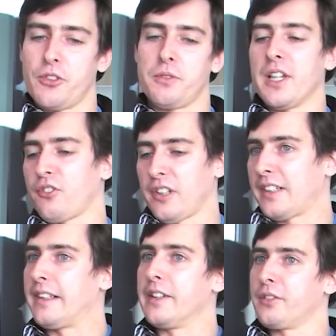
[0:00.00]
Because we have
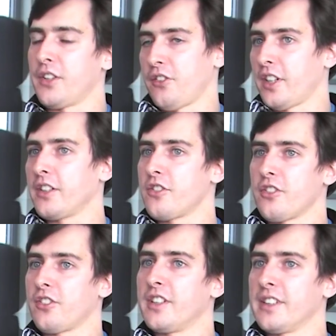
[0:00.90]
slightly different
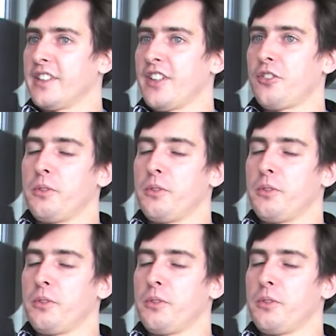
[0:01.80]
signatures here and there,